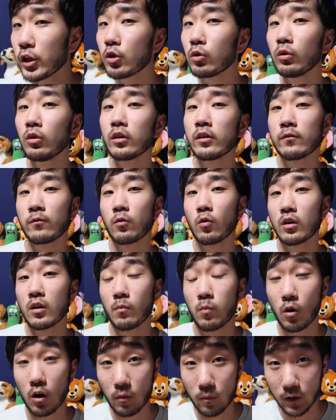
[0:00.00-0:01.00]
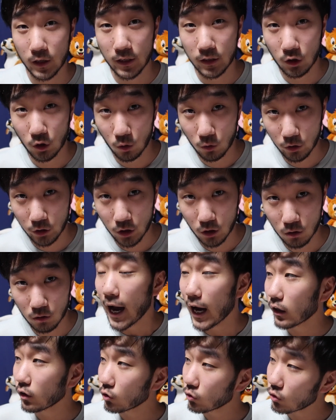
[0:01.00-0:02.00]
you look for an apartment in Tokyo,
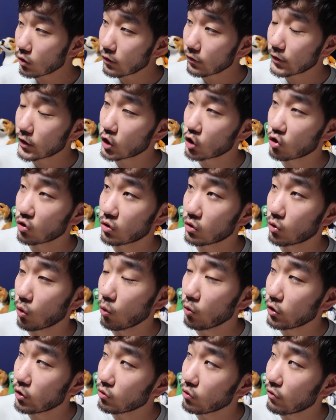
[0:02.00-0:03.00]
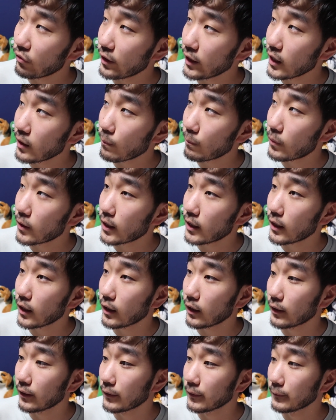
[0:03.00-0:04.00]
I don't know if it's just Tokyo thing, but
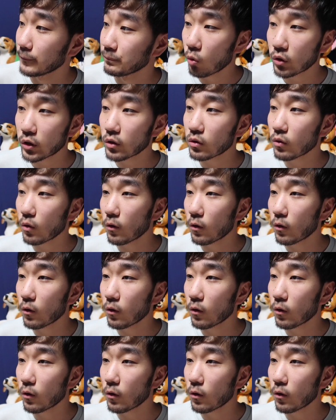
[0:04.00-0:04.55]
Tokyo